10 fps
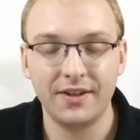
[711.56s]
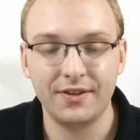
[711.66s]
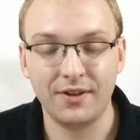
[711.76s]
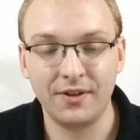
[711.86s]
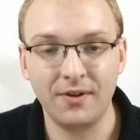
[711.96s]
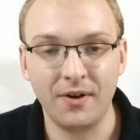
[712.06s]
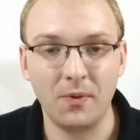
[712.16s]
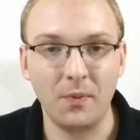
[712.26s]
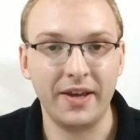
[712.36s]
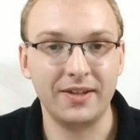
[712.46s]
so you
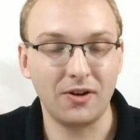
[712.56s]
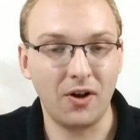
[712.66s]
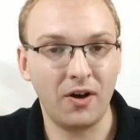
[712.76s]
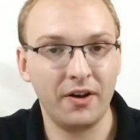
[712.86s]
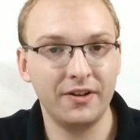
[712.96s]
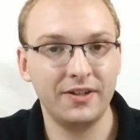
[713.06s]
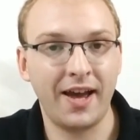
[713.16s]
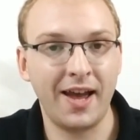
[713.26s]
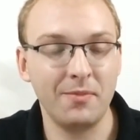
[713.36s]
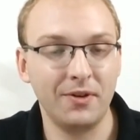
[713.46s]
don't waste all your
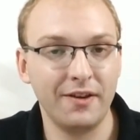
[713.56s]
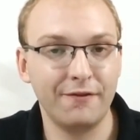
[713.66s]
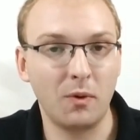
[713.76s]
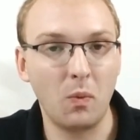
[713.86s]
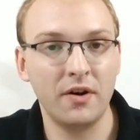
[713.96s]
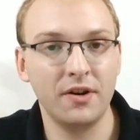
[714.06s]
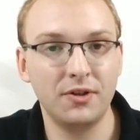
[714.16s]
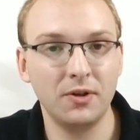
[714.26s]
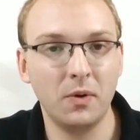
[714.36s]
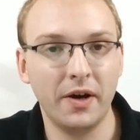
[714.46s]
time looking for one or
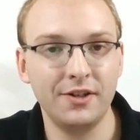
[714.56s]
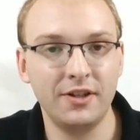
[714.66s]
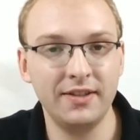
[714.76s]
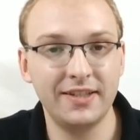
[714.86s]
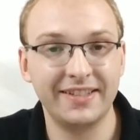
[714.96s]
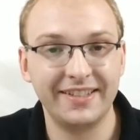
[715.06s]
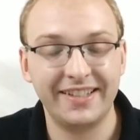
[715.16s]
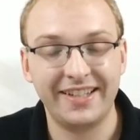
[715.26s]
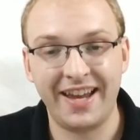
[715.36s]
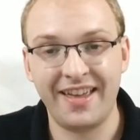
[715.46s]
two questions,
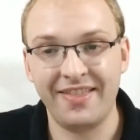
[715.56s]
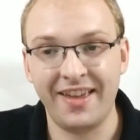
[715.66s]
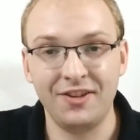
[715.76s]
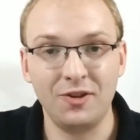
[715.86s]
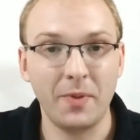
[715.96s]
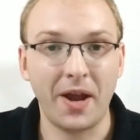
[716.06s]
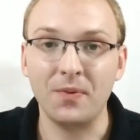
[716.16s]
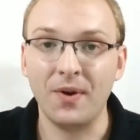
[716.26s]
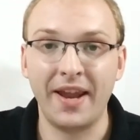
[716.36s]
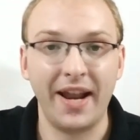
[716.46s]
and then you might
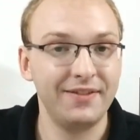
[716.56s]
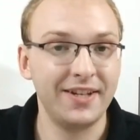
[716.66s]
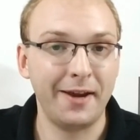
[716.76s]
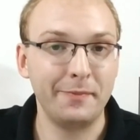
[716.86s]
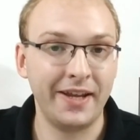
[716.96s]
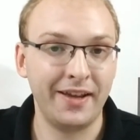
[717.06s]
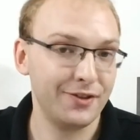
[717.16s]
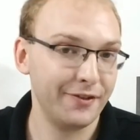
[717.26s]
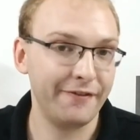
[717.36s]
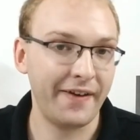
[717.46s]
run out of time to
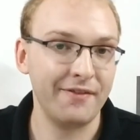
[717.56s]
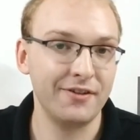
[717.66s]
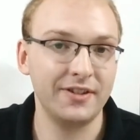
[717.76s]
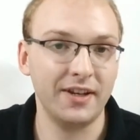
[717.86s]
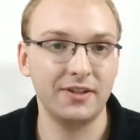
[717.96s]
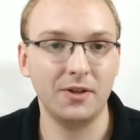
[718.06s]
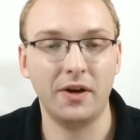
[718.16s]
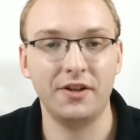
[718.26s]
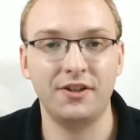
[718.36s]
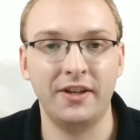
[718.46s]
answer 5 or 6
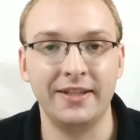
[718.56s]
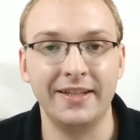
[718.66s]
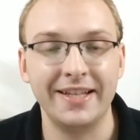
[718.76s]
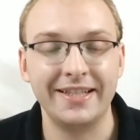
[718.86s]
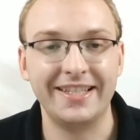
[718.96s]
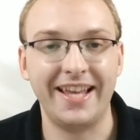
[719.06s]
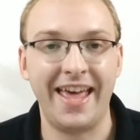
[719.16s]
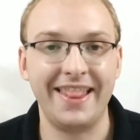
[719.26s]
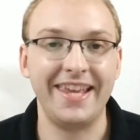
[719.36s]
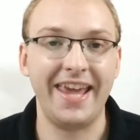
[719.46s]
questions
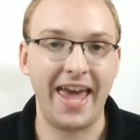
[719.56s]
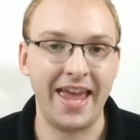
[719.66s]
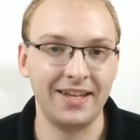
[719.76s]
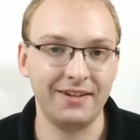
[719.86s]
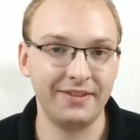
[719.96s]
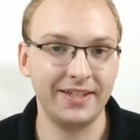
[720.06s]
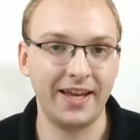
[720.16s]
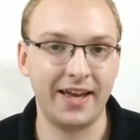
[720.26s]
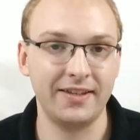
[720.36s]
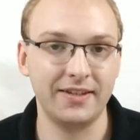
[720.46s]
at the end of the
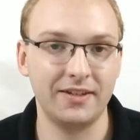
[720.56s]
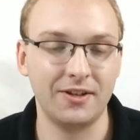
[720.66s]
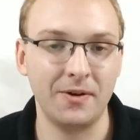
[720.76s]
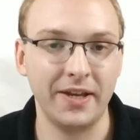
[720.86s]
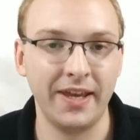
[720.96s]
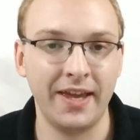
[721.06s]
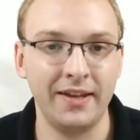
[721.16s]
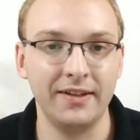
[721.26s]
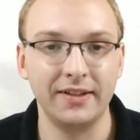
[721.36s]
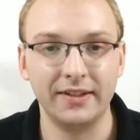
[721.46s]
test. So
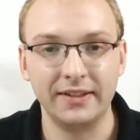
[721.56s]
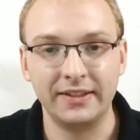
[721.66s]
again,